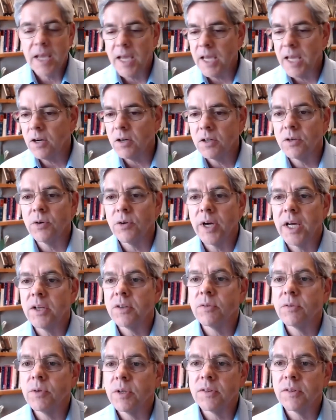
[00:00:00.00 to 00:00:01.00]
our
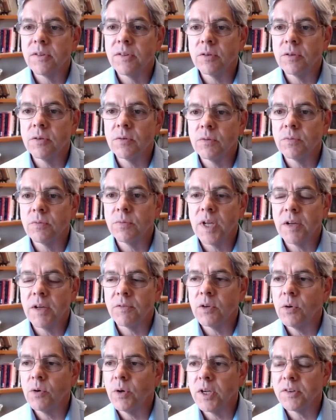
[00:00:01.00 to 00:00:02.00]
graduates who
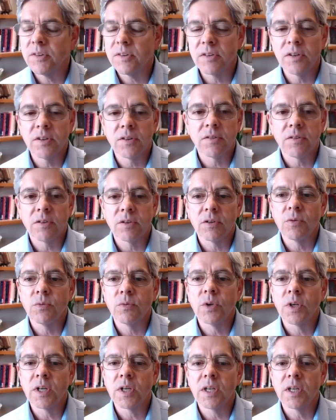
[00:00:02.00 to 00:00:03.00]
have questions or are
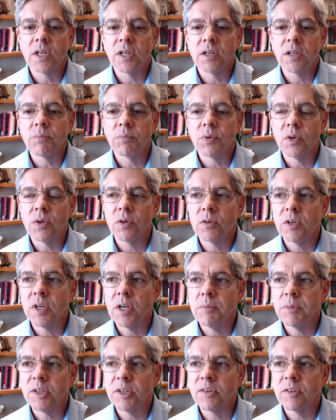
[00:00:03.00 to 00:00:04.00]
working on
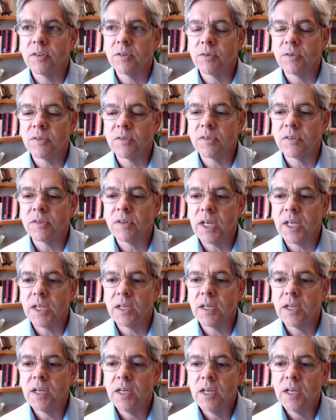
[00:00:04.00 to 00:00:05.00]
program issues.
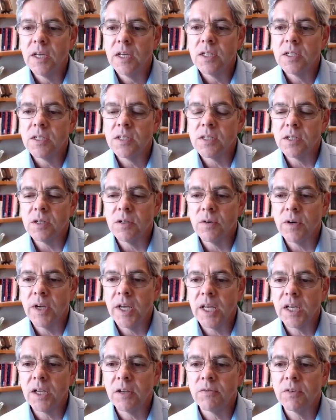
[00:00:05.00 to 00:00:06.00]
And so
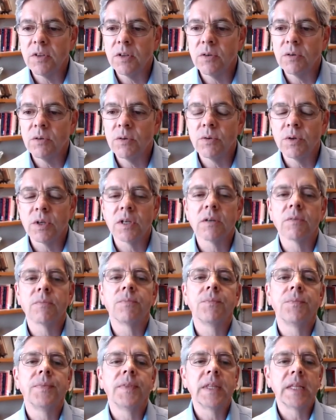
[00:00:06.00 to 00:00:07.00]
any of you who are
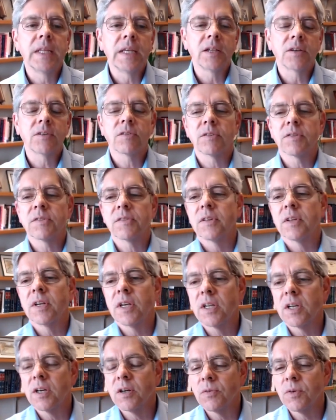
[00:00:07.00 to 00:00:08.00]
interested
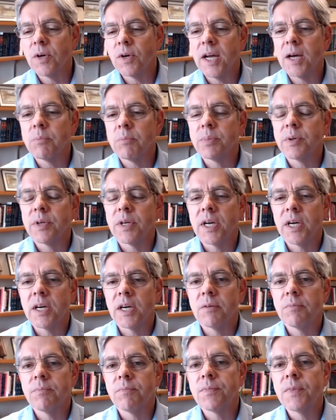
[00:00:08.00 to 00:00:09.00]
in LRAP
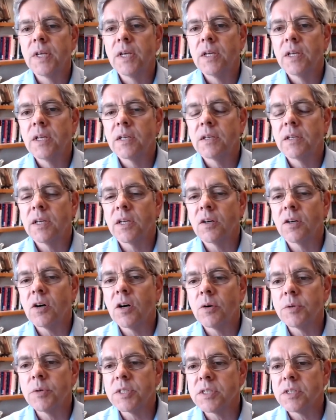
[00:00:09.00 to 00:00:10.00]
can
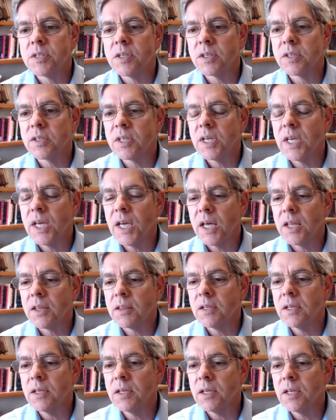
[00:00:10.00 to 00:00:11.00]
always talk to
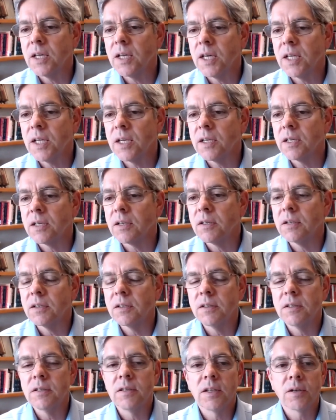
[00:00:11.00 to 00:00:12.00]
Kathy, and
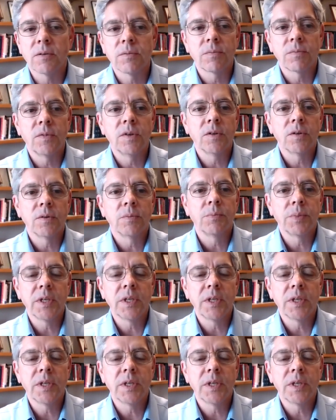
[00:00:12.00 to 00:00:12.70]
you'll